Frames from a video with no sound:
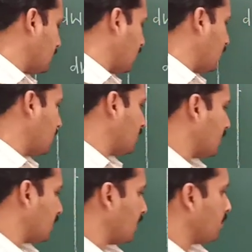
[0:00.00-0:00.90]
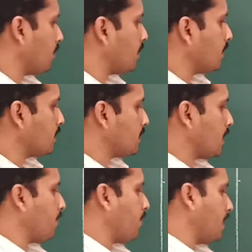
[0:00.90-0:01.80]
it is nothing but the
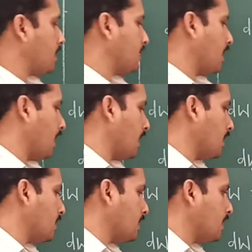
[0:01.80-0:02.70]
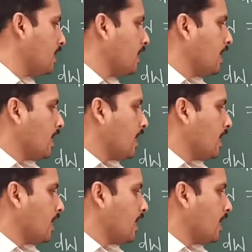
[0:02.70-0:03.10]
surface energy